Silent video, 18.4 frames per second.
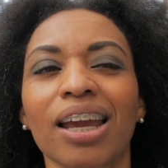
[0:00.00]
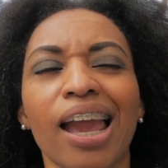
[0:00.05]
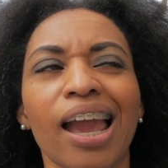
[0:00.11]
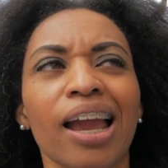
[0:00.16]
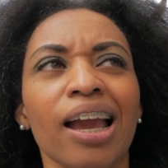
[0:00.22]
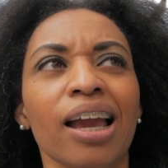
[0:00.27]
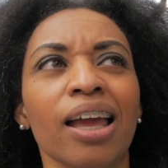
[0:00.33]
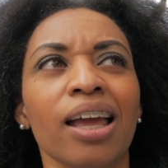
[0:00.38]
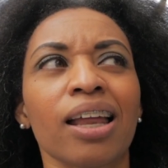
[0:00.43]

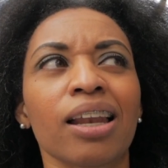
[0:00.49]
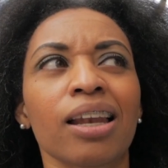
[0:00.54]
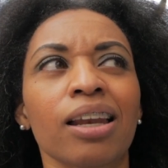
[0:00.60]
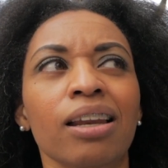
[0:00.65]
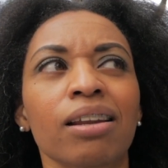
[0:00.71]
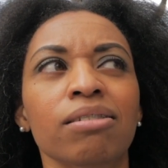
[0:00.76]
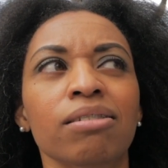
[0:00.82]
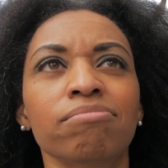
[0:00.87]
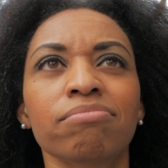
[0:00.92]
And
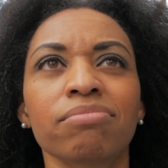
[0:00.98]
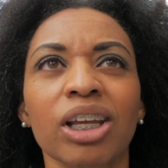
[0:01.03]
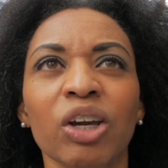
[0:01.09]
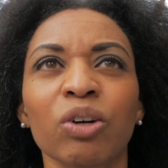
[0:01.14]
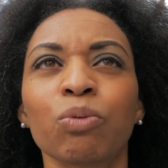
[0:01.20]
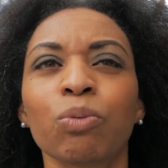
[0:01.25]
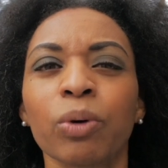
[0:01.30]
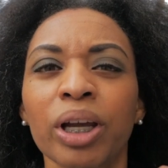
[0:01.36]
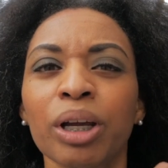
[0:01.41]

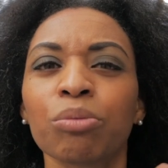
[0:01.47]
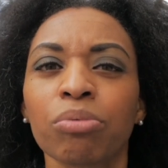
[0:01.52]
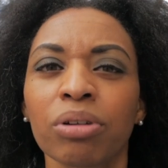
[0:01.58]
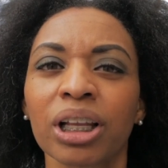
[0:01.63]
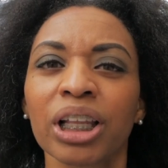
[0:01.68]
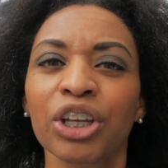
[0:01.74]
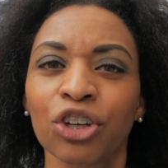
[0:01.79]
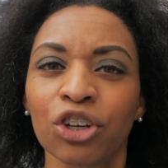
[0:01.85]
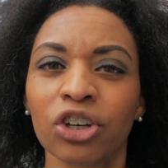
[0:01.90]
if we
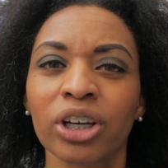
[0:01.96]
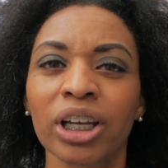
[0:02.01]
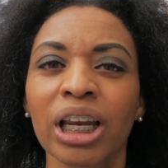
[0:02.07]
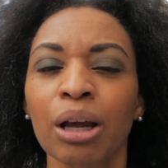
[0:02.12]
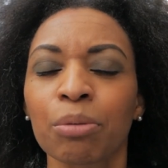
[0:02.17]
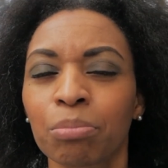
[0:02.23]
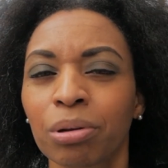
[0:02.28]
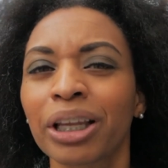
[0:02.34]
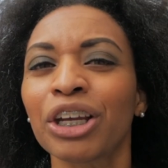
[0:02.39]
really could
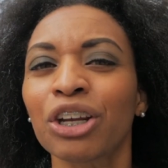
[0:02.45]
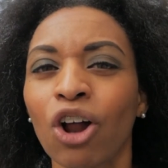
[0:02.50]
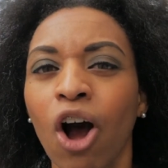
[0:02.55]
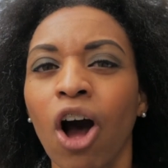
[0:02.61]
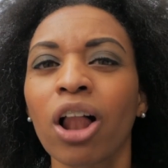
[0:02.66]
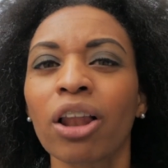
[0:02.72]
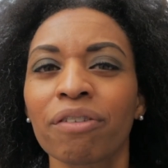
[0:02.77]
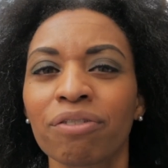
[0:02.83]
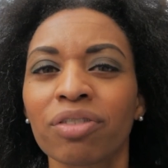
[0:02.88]
complete
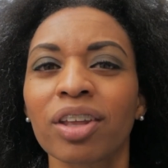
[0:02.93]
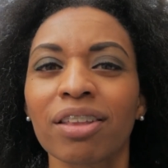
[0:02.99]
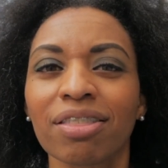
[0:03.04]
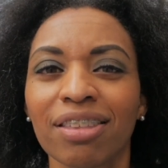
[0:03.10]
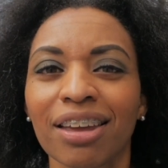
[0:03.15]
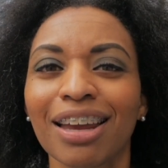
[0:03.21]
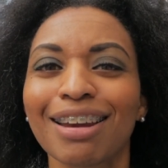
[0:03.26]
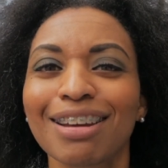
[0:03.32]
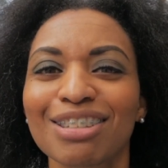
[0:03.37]
all of the
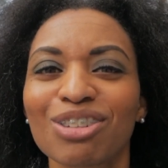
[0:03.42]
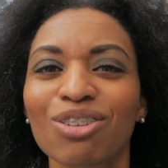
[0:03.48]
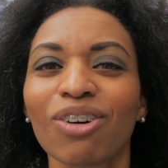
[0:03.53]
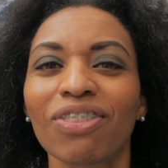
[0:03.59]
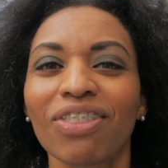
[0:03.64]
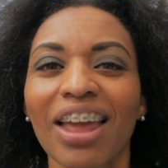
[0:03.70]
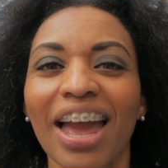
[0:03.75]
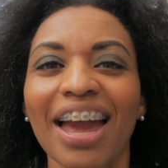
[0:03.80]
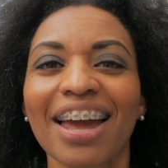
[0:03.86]
things
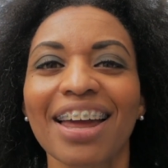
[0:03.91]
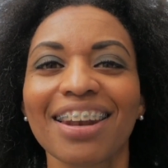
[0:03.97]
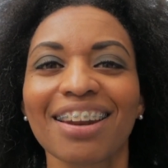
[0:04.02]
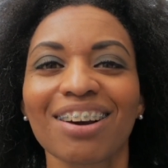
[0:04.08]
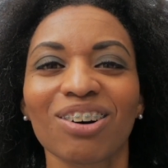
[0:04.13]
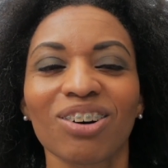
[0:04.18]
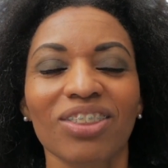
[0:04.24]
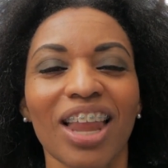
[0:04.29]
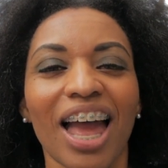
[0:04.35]
on
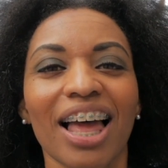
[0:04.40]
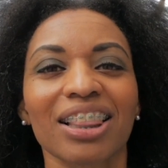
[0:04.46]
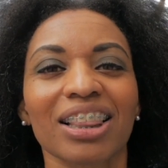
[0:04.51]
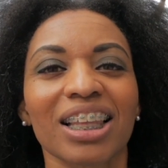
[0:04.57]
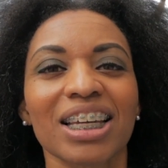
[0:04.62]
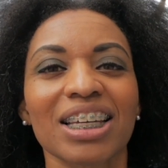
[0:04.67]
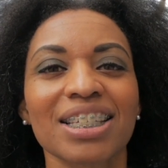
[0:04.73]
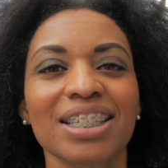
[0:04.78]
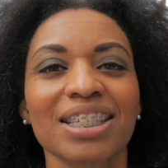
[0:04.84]
that
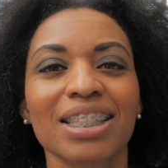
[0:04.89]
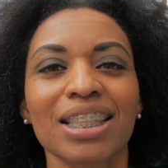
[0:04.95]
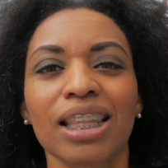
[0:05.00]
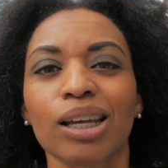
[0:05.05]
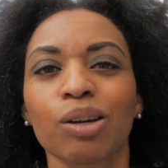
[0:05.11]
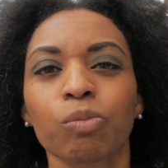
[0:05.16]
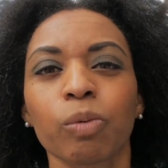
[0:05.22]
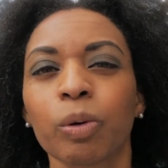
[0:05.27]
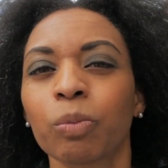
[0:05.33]
list,
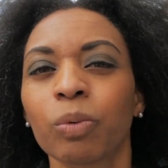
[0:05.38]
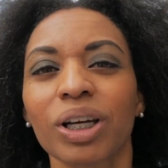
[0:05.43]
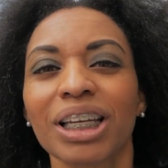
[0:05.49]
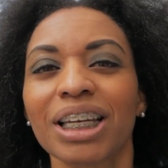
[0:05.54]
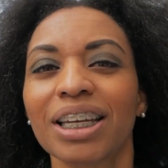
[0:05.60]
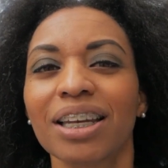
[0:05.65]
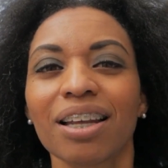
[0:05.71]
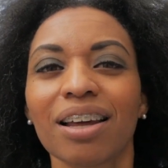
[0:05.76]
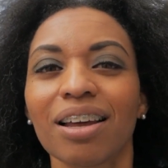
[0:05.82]
then we
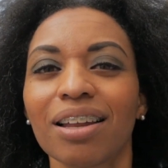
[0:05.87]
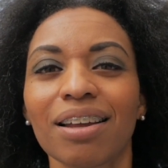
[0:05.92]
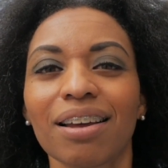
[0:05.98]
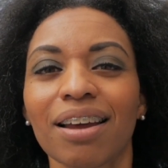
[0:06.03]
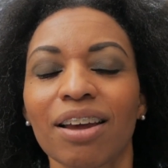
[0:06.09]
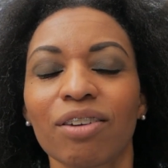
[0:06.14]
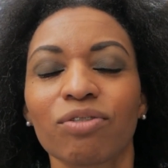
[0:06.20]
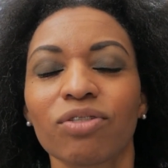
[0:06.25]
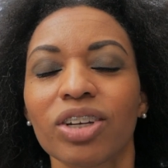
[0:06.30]
wouldn't
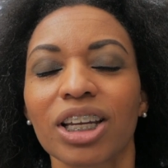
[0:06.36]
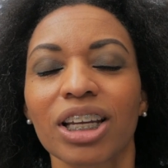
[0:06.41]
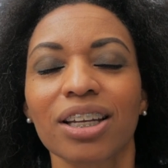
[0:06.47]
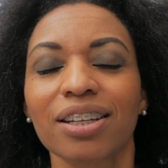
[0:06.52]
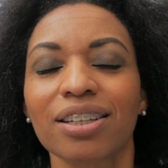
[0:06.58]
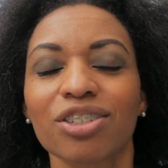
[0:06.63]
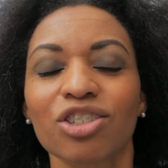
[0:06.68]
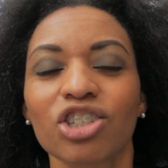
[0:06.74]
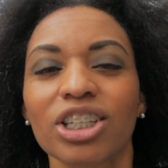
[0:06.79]
have
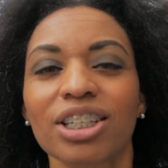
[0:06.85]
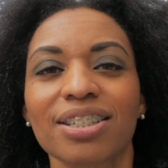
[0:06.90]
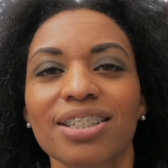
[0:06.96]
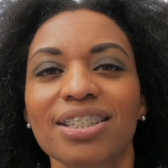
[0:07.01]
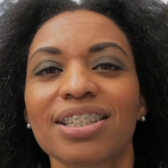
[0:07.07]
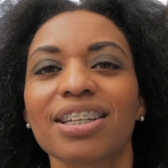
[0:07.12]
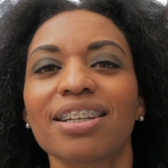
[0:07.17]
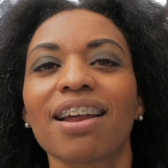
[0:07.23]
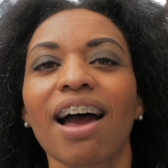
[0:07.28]
needed
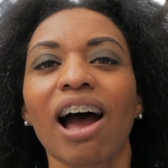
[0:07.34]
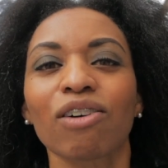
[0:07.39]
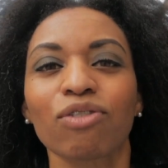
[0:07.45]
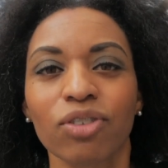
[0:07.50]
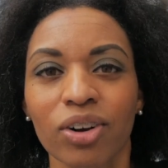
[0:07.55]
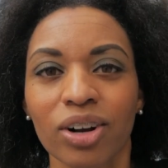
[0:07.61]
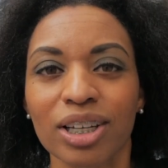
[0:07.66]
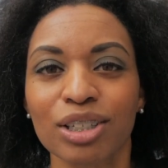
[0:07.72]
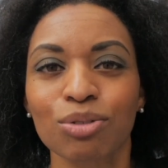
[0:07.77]
Jesus to die
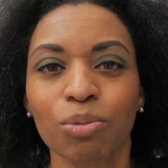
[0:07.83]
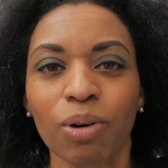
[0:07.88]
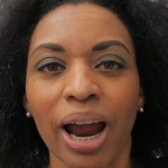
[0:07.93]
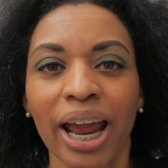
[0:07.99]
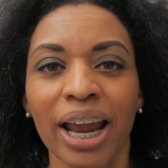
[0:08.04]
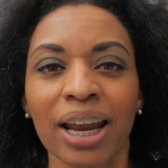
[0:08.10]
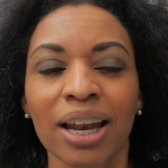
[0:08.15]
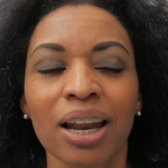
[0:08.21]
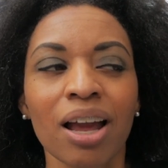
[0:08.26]
for us,
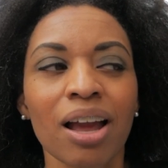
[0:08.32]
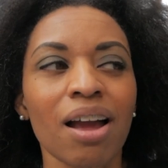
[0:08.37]
right?